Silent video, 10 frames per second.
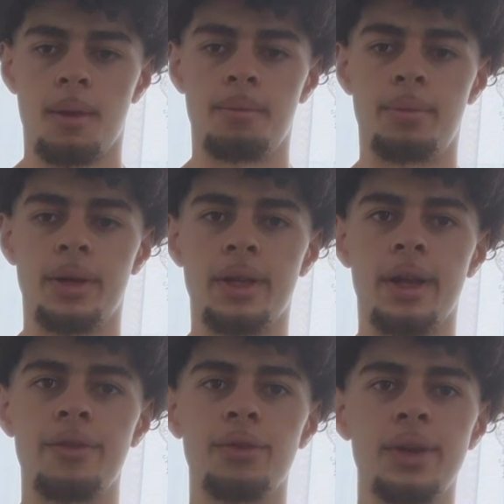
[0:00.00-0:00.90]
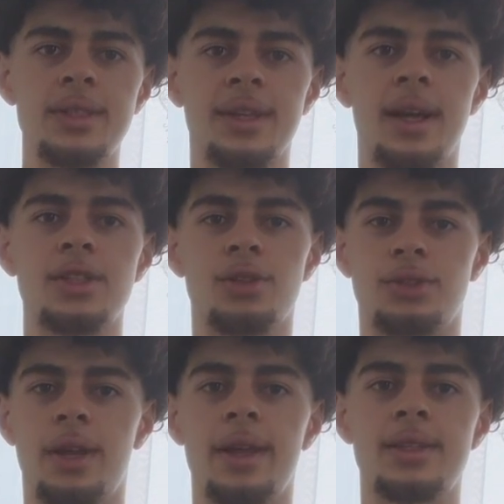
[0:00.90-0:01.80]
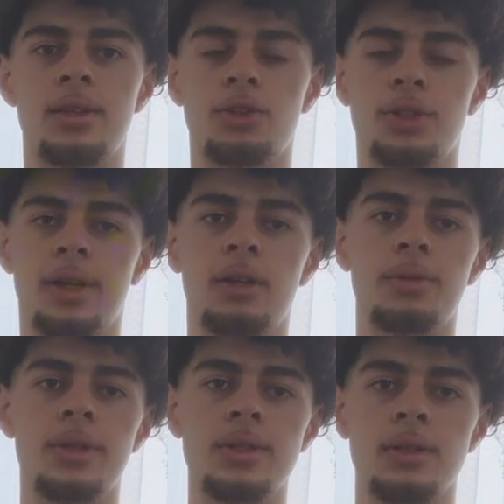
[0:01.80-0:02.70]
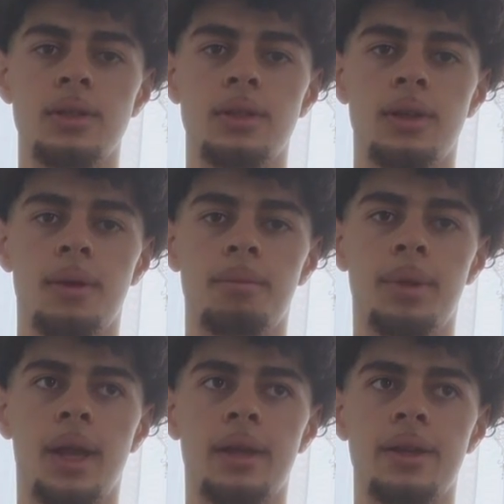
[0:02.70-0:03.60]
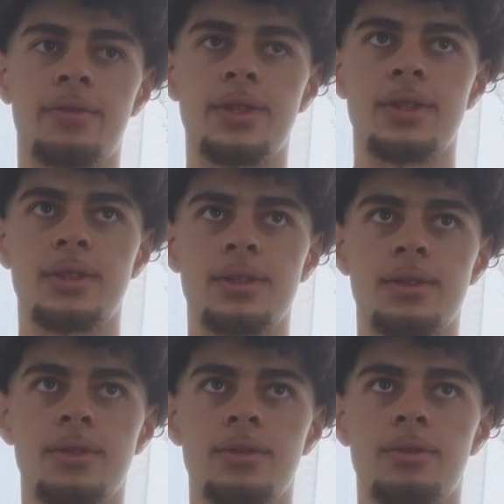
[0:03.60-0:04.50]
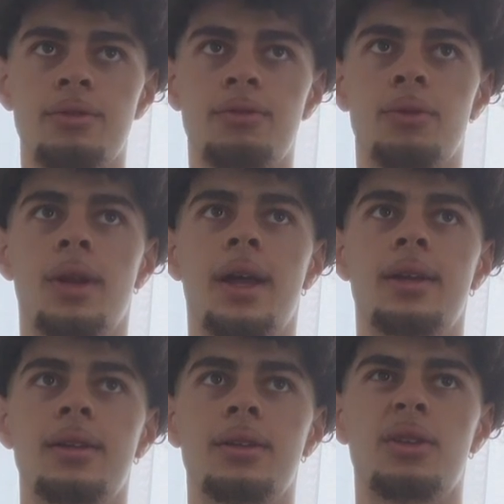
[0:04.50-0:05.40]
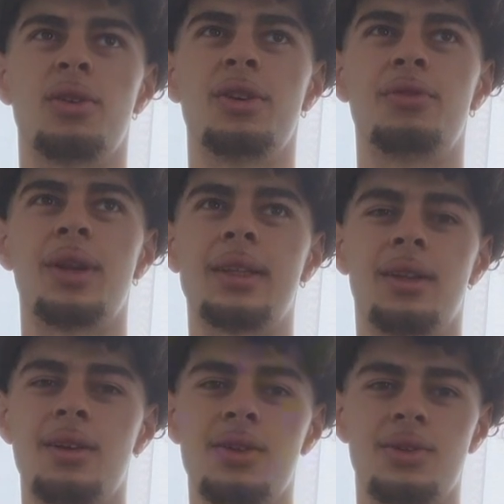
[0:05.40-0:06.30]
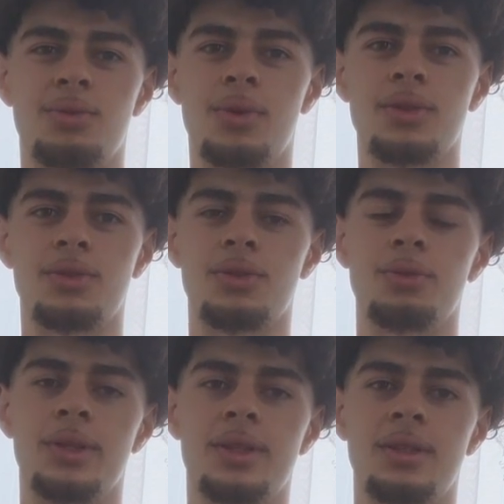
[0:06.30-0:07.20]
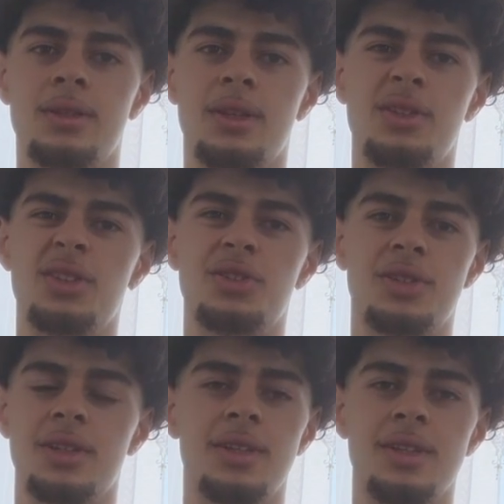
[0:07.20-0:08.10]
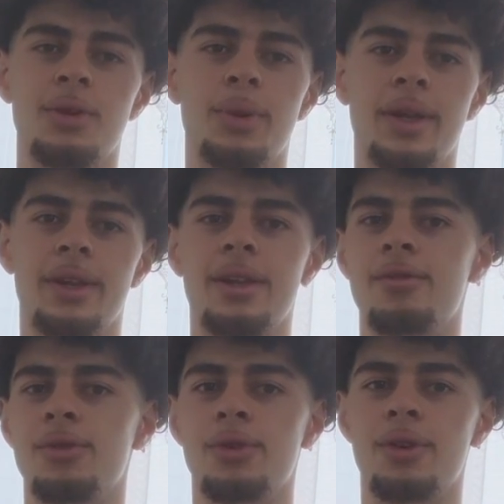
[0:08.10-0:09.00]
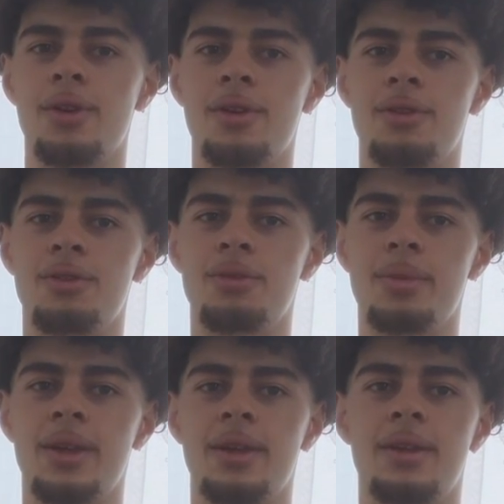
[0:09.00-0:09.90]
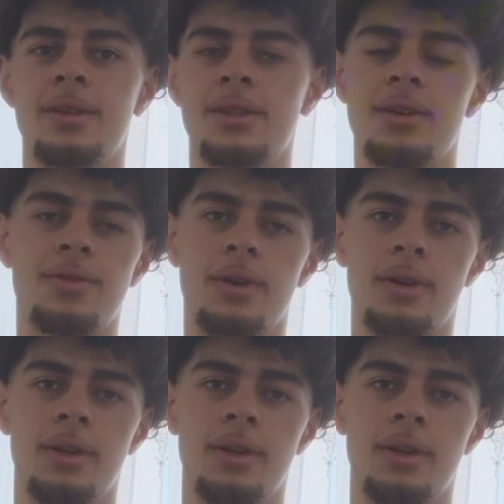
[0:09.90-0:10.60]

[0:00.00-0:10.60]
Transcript: But yeah, if you're eating at 1800 calories, but like if it's for like only for like the last 1 to 2 weeks, then you can just easily wing it, even though you may suffer